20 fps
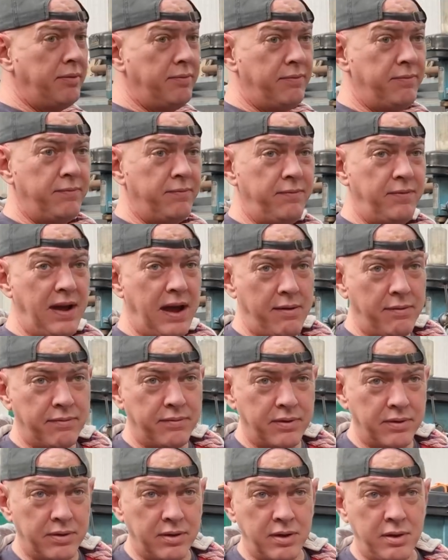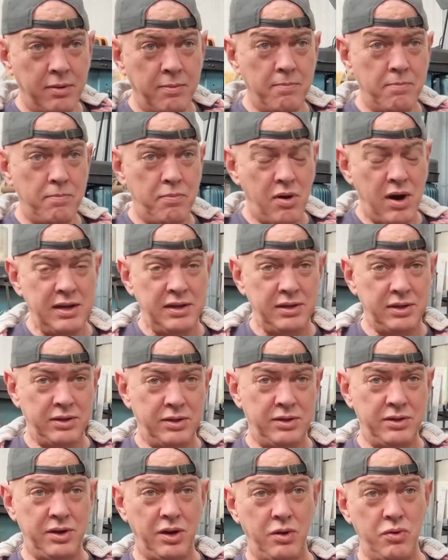a valve compressor
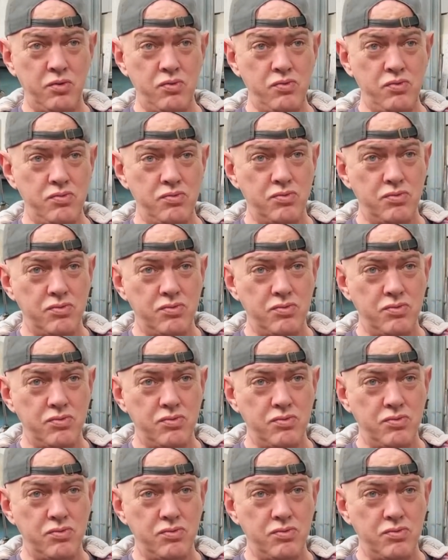tool.